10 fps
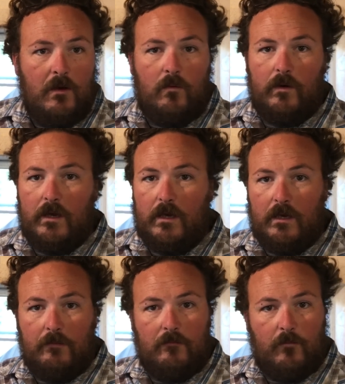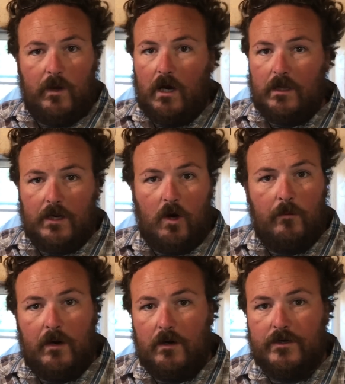We haul it
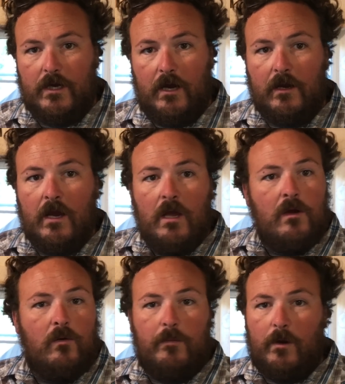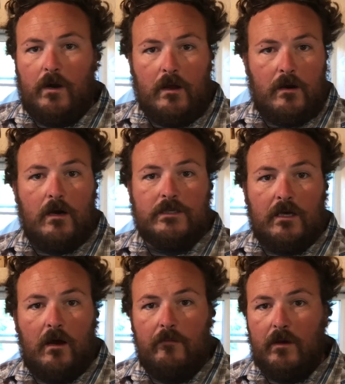home in our truck, we put it on our
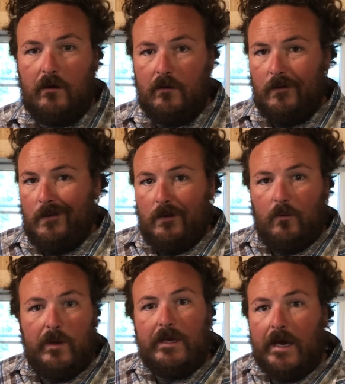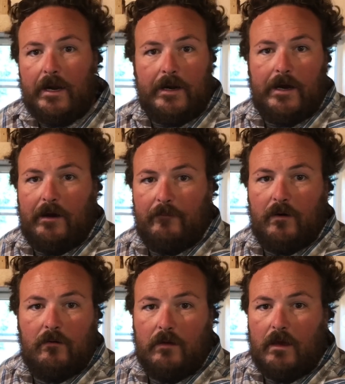sawmill, we cut it up,
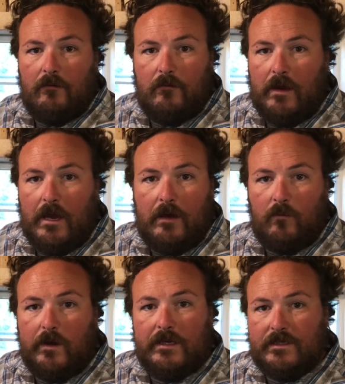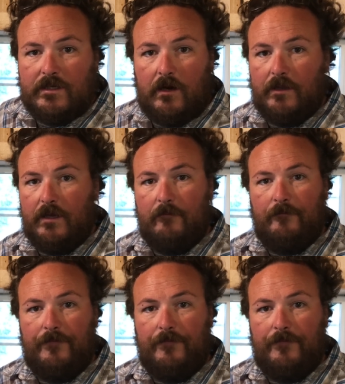and we installed it.